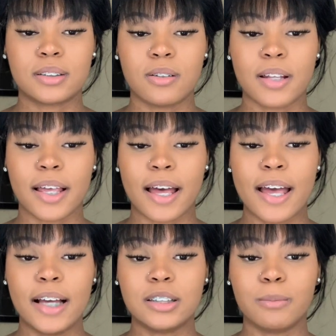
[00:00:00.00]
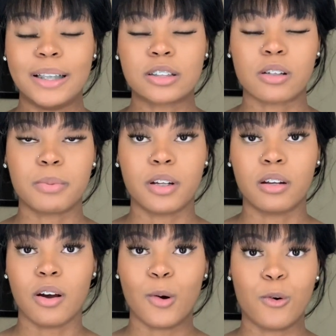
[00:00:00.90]
So, like, I had to basically put
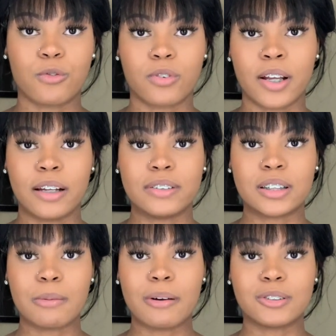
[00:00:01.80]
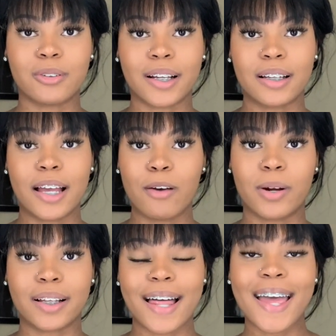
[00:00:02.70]
on a whole front every time I was at
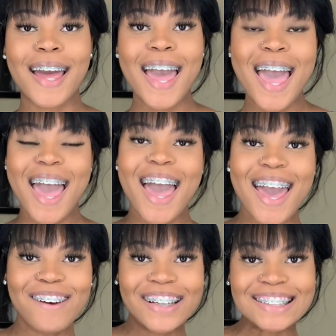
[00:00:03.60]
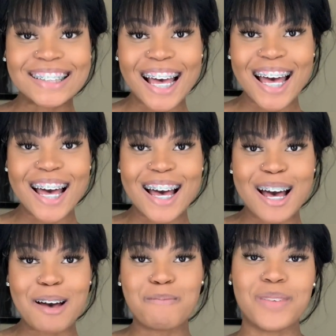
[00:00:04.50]
work, like, "Hey, what's
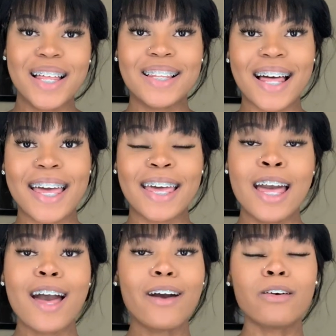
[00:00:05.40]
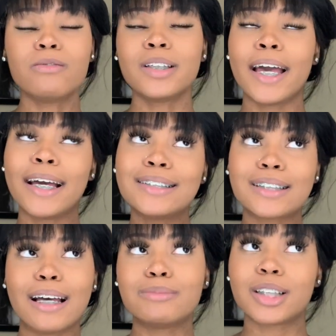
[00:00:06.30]
up?" Like, "Oh, yes,
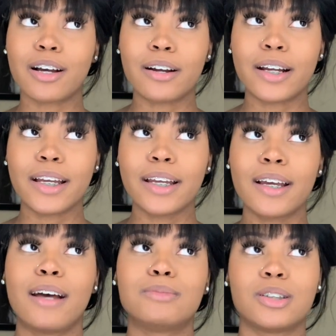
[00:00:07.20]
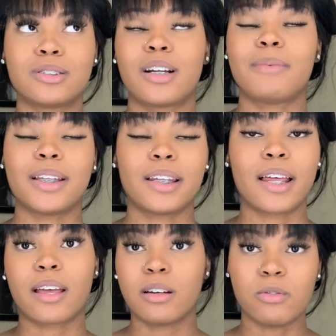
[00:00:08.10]
I'm sorry. I'm so sorry about,
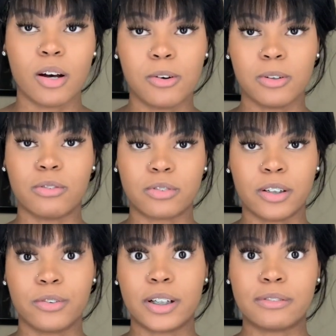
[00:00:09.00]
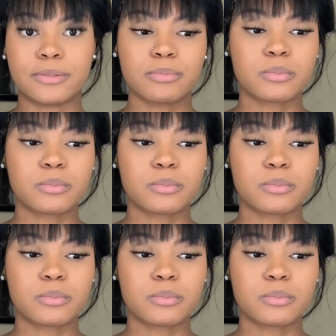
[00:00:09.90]
like, got to do a whole front or whatever."